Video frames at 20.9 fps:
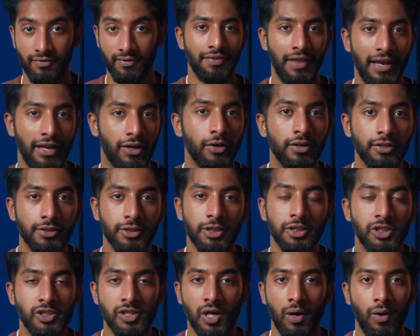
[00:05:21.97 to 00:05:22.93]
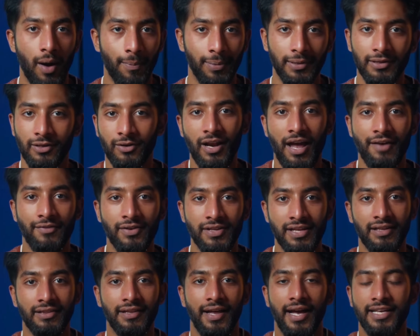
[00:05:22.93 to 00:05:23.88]
That I couldn't just show up and learn
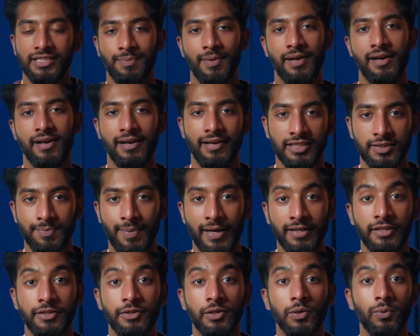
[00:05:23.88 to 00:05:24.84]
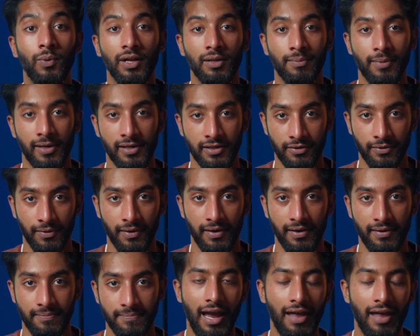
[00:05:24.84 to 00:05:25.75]
everything last minute and expect to do well in my degree.